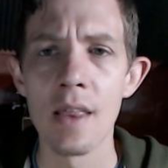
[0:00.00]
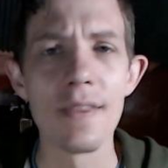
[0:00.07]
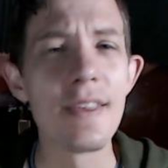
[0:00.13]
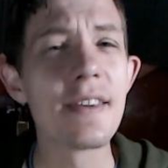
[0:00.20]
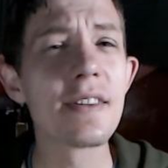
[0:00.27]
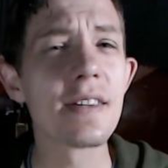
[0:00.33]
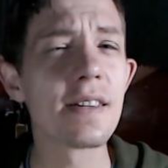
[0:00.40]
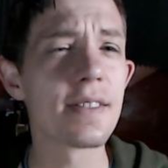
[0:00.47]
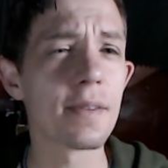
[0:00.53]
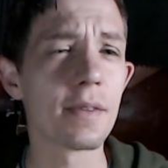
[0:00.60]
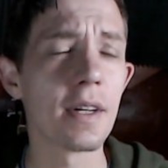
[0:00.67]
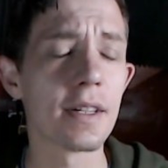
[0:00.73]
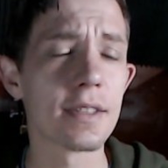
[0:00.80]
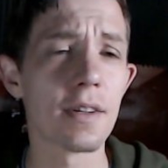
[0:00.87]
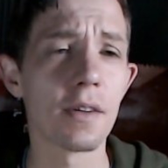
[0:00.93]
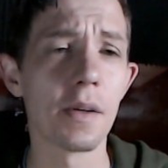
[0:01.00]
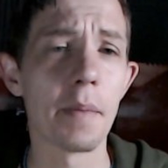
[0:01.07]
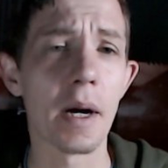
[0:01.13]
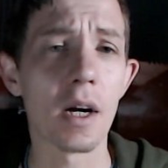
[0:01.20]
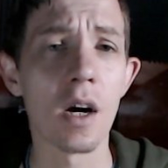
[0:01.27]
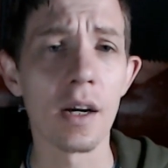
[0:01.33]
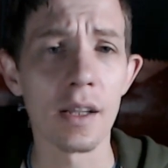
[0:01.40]
This isn't necessarily
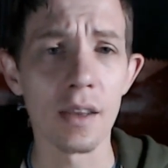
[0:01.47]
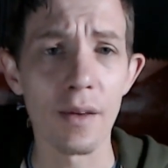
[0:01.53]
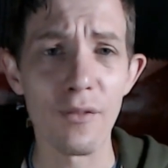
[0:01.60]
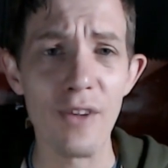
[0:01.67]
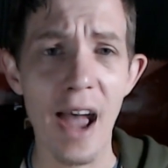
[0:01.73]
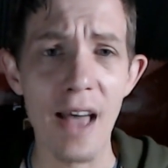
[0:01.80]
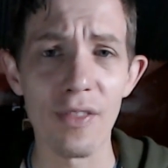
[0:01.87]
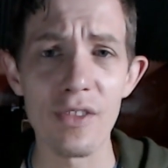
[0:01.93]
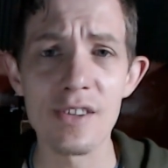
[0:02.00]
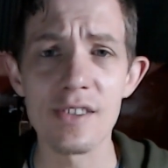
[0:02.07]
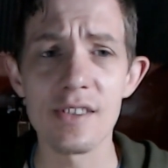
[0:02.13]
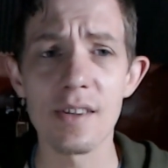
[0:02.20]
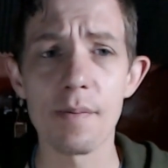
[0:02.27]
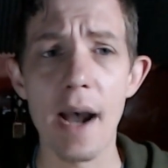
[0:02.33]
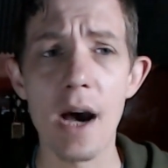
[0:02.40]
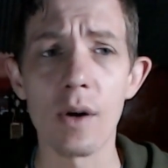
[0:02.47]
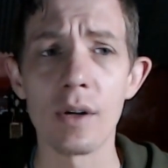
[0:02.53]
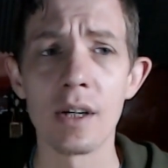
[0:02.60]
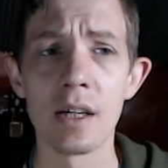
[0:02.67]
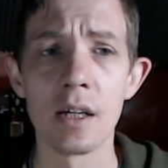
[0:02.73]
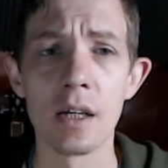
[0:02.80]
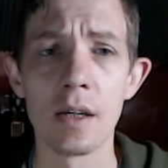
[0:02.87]
about cutting the fat. This is about
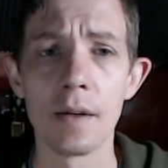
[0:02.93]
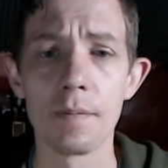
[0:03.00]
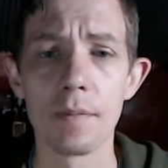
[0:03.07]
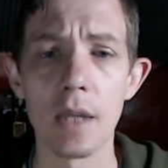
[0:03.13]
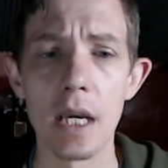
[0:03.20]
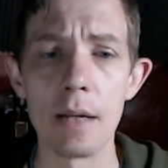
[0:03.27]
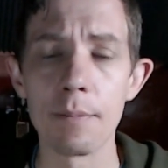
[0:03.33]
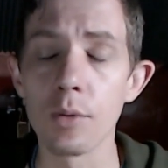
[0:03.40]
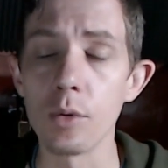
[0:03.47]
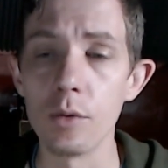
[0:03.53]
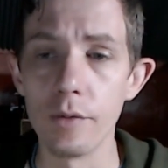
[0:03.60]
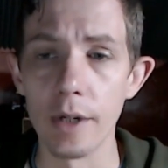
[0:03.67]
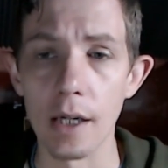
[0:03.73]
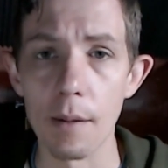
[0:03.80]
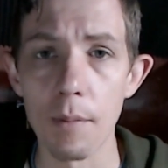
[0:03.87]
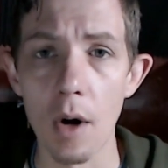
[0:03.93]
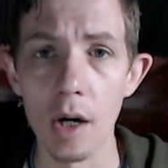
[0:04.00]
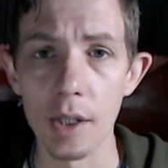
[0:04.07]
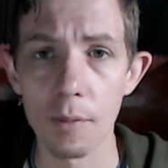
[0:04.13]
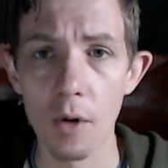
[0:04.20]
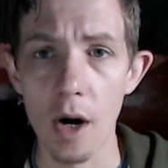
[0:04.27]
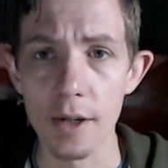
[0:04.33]
improving
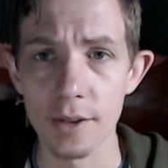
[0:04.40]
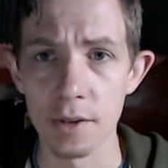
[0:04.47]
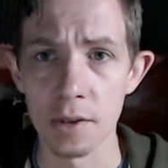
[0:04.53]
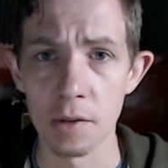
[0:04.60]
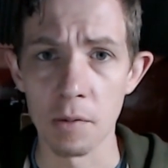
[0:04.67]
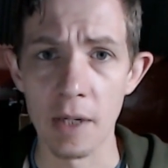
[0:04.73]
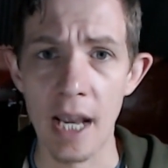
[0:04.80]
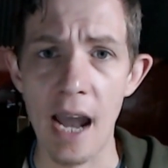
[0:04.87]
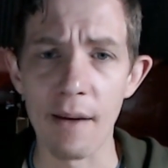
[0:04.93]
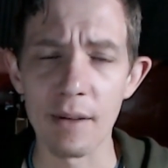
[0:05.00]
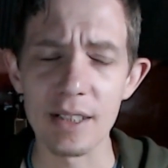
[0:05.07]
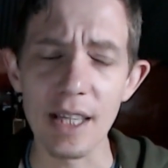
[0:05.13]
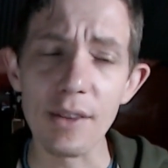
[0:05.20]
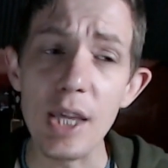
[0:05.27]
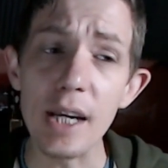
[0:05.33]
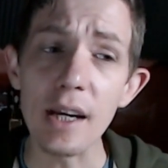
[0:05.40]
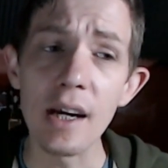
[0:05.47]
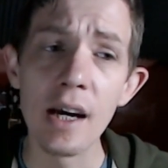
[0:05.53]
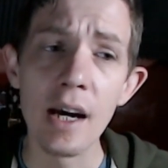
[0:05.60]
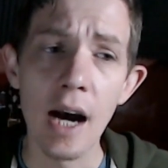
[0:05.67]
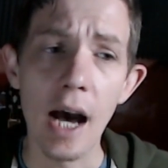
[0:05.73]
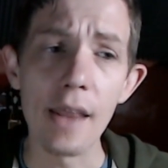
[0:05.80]
upon the processes we have. Because I think,
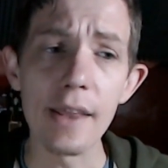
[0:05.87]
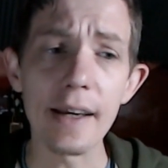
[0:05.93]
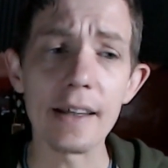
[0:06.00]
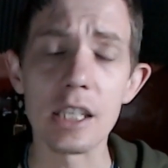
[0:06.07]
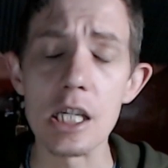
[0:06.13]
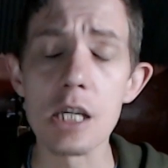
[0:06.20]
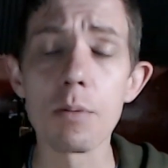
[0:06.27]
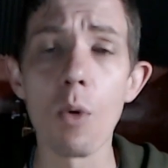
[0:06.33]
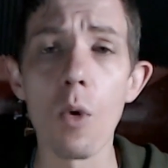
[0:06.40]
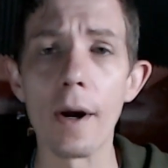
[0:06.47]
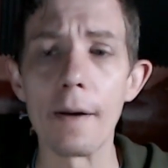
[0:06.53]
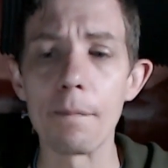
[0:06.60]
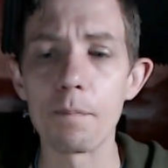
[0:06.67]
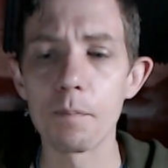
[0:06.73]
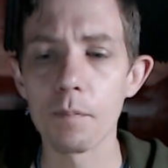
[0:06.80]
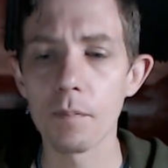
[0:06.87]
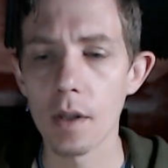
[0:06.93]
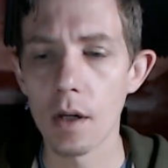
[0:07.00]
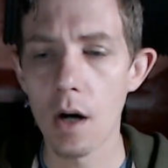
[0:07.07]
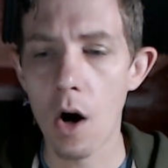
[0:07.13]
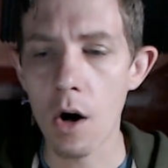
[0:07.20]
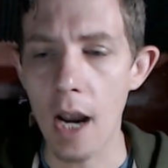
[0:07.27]
I think at this point,
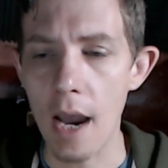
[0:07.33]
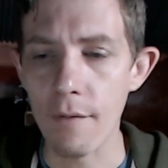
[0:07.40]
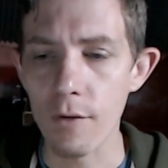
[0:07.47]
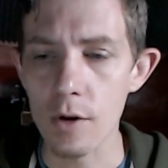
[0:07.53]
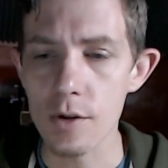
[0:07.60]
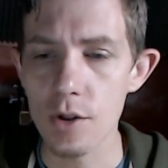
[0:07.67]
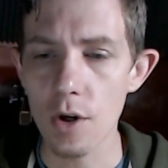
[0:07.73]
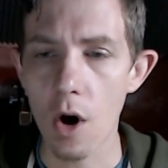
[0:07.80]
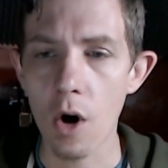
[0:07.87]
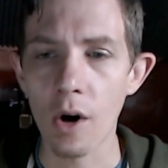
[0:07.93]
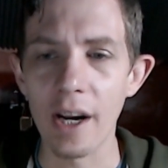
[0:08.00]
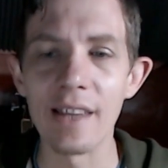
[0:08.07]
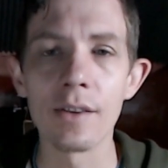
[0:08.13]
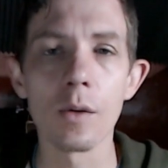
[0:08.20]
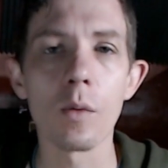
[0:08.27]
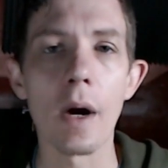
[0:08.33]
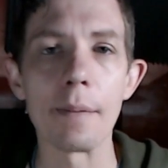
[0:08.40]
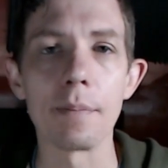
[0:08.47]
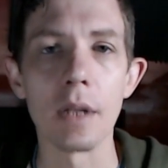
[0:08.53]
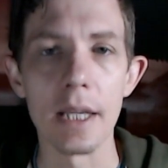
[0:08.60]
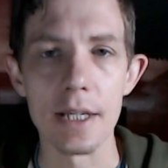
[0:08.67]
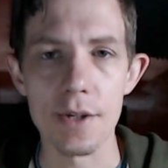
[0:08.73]
our efforts are in the
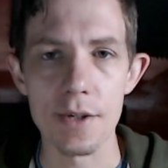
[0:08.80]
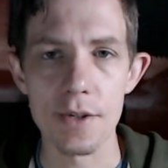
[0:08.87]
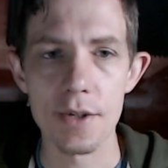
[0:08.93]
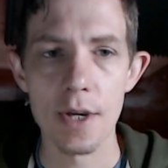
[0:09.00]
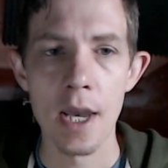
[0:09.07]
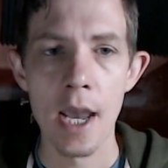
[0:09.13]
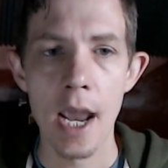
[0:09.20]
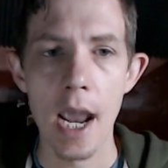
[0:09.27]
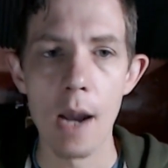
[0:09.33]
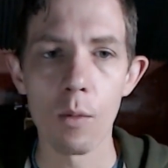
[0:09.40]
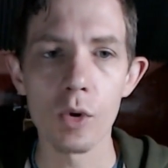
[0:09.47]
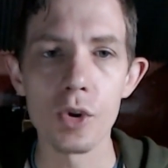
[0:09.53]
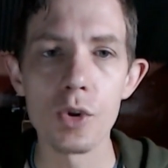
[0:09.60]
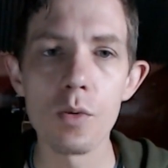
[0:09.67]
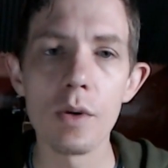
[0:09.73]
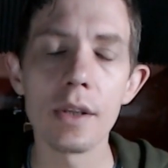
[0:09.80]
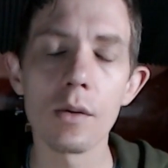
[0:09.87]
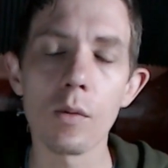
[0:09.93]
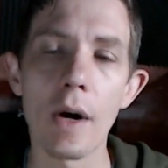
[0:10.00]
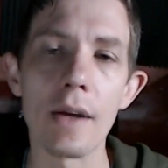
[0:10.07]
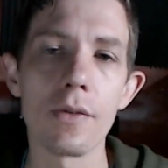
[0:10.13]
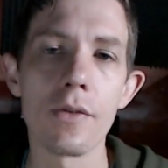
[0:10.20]
right places and we're doing
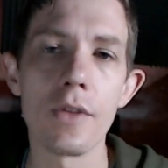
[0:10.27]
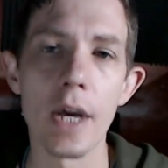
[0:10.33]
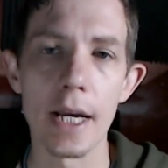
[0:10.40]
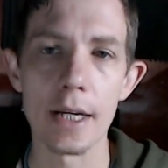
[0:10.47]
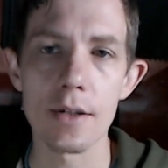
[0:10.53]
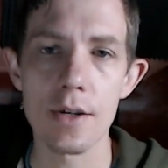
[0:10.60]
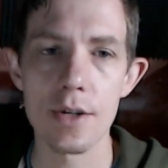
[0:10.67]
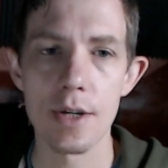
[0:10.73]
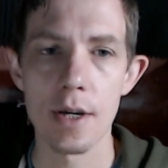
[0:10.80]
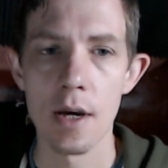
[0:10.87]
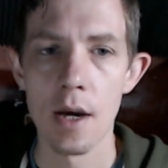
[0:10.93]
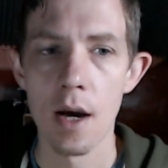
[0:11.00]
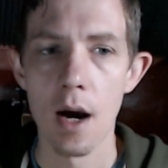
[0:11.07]
the right things.